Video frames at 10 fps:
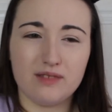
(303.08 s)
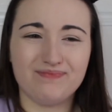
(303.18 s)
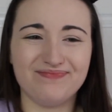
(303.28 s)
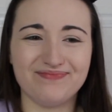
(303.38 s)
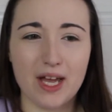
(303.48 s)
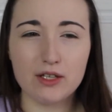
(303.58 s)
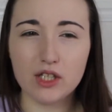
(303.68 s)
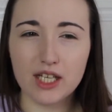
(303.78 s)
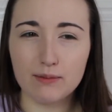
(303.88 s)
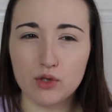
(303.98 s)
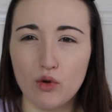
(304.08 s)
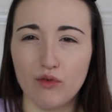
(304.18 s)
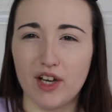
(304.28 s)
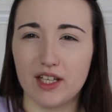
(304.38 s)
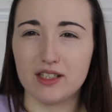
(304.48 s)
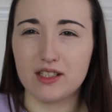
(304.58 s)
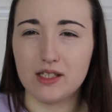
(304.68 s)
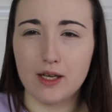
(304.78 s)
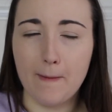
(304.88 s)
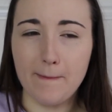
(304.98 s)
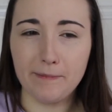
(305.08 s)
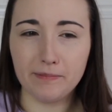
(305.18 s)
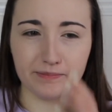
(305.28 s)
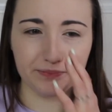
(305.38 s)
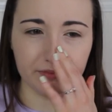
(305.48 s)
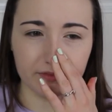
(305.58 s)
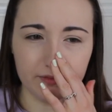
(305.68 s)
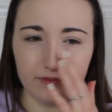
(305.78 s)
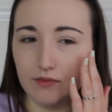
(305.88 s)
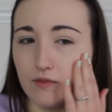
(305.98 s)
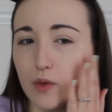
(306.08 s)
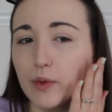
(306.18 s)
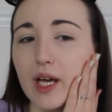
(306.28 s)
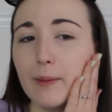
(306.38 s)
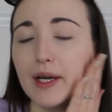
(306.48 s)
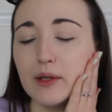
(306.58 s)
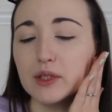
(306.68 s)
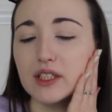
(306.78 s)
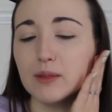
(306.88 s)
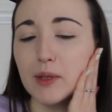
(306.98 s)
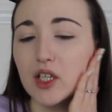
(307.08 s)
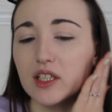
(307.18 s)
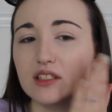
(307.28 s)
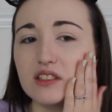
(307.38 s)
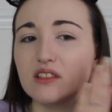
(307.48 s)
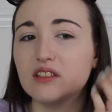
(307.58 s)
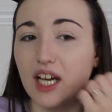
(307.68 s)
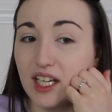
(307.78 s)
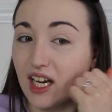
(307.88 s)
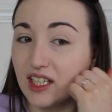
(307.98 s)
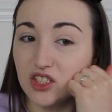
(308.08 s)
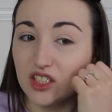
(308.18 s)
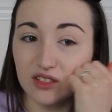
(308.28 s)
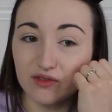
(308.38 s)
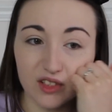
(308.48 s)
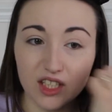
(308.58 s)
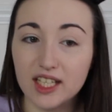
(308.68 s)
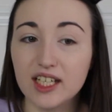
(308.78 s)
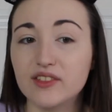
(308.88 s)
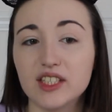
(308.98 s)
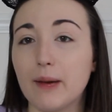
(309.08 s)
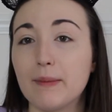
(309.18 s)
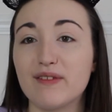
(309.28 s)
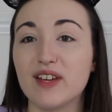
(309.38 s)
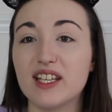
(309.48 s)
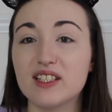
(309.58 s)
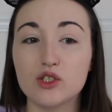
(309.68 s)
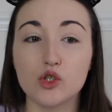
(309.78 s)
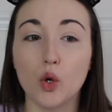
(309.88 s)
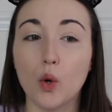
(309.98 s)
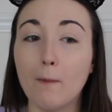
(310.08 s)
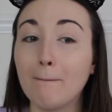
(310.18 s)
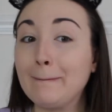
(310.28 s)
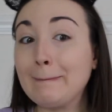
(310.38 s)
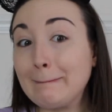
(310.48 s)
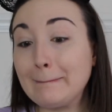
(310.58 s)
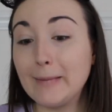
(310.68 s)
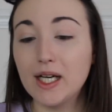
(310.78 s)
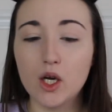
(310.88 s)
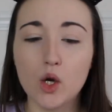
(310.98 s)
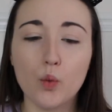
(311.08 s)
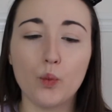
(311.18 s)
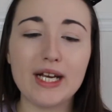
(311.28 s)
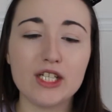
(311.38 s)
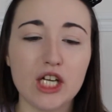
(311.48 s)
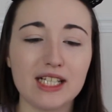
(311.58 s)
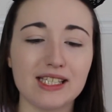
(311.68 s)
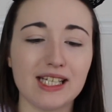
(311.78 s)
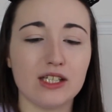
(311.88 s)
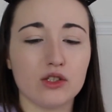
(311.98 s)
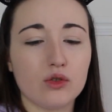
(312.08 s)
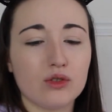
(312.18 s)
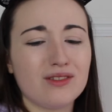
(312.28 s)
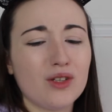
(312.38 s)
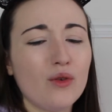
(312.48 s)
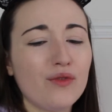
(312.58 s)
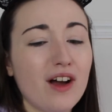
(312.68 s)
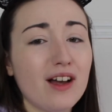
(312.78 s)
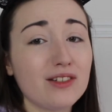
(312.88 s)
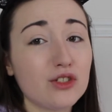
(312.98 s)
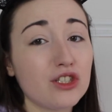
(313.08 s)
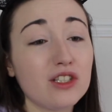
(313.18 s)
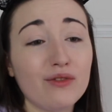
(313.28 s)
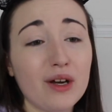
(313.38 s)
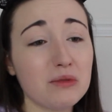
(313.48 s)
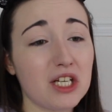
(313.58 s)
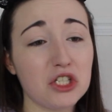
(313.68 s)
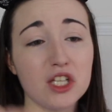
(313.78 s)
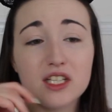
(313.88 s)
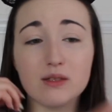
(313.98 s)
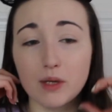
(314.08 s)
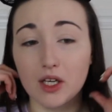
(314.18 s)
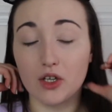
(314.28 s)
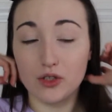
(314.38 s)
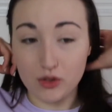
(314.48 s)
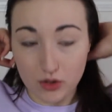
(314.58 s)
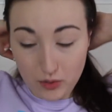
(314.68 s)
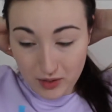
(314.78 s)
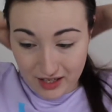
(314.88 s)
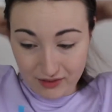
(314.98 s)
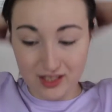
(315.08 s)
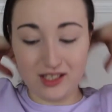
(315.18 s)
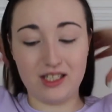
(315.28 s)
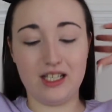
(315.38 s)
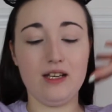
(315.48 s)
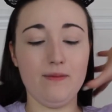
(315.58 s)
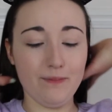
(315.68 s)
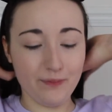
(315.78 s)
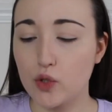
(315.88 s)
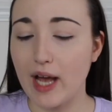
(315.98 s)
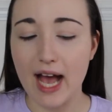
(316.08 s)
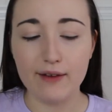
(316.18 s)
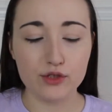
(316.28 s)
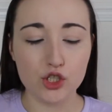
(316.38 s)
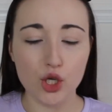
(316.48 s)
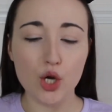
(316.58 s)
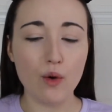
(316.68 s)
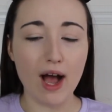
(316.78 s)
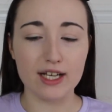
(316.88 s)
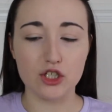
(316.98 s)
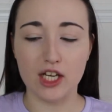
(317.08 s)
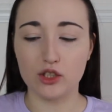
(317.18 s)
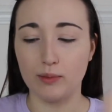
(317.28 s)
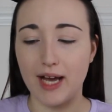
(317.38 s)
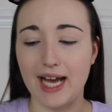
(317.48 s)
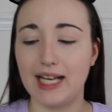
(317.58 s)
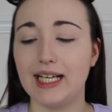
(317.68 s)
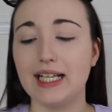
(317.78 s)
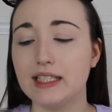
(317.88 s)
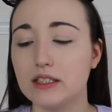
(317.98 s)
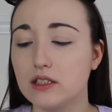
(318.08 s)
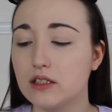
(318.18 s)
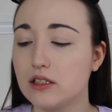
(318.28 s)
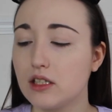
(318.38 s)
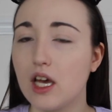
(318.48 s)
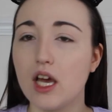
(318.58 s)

Hmm, I don't think I'm too fussed with that powder, to be honest. it actually doesn't feel like I've set my face, so we shall see. So, so far it's just the foundation that's been good. So we'll have to see. So I have two eyeshadow palettes.